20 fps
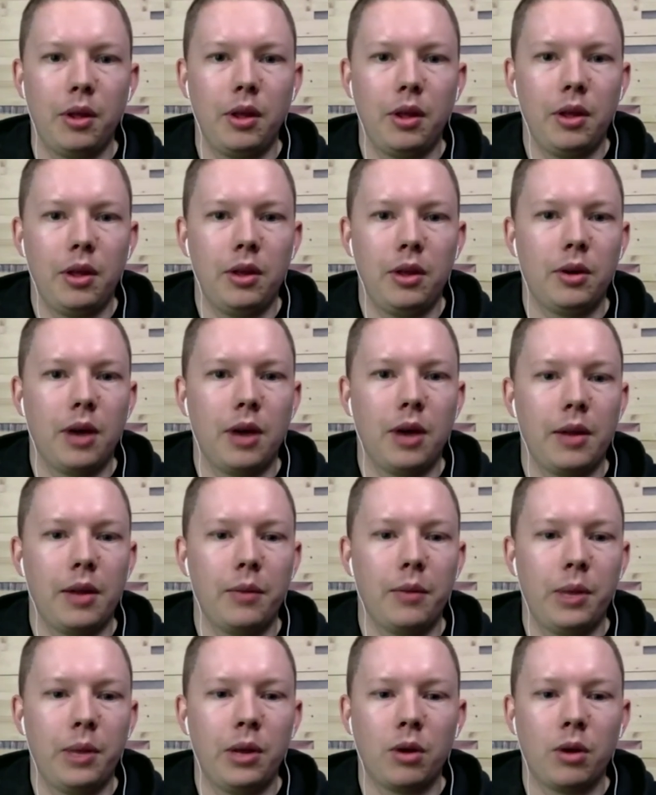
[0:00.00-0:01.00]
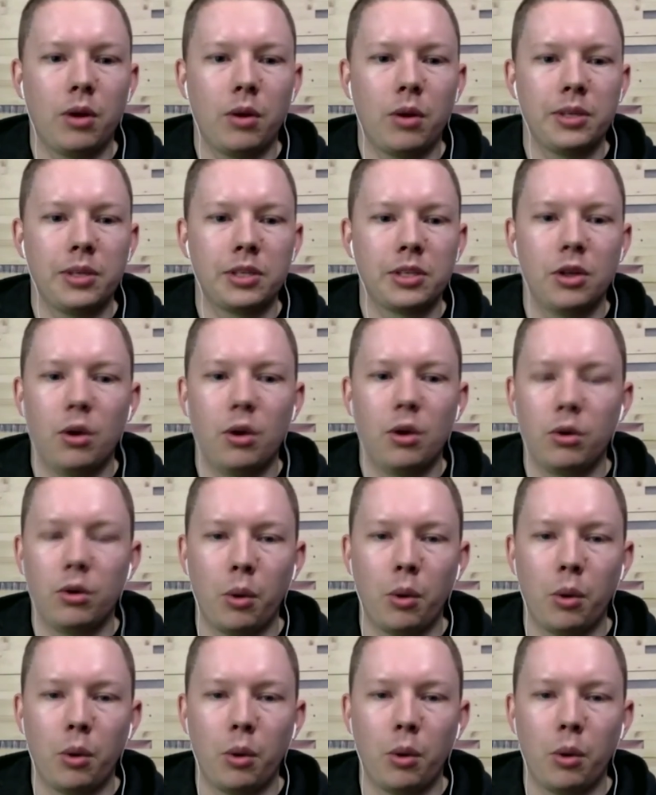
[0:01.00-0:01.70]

you know, and we don't always know.